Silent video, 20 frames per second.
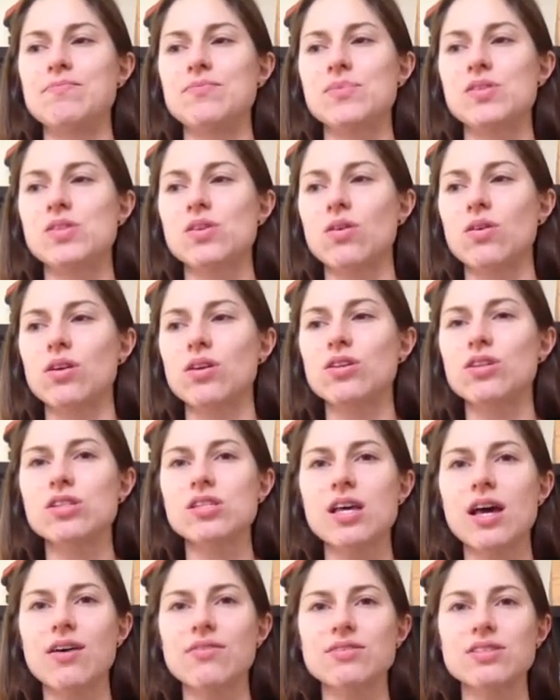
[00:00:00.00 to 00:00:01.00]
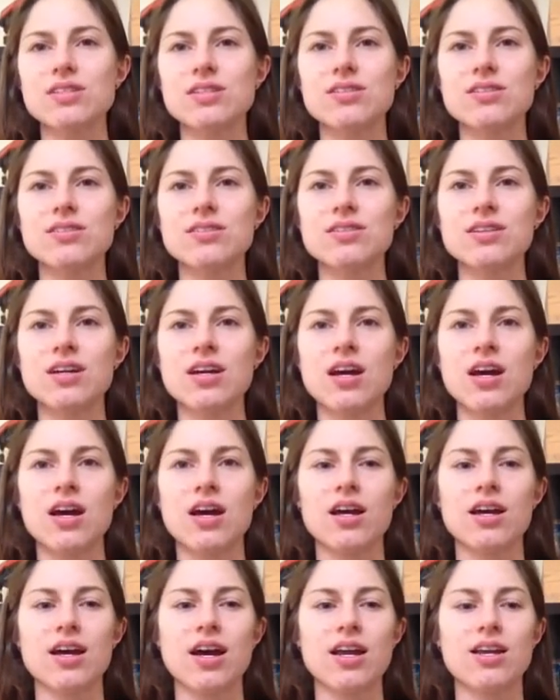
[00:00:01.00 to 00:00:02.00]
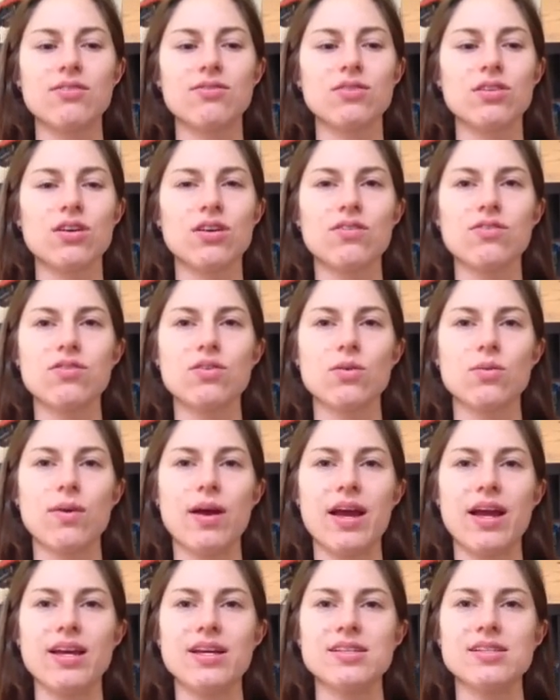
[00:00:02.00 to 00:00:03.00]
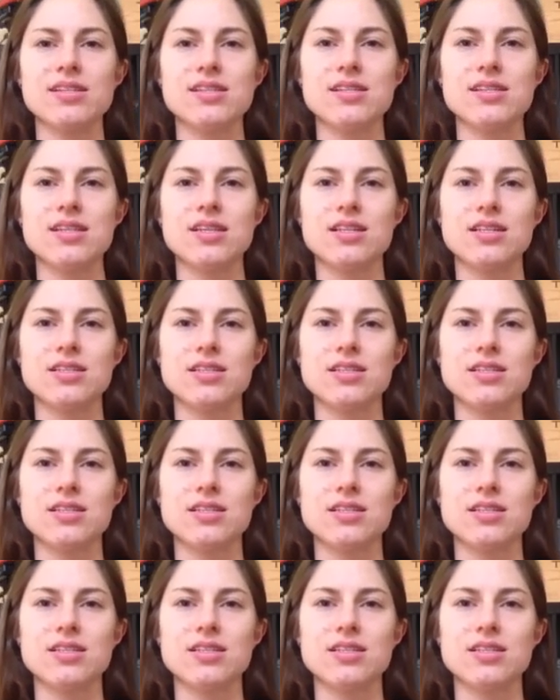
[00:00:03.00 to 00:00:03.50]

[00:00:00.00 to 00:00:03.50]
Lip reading: So you just have to kind of look for ways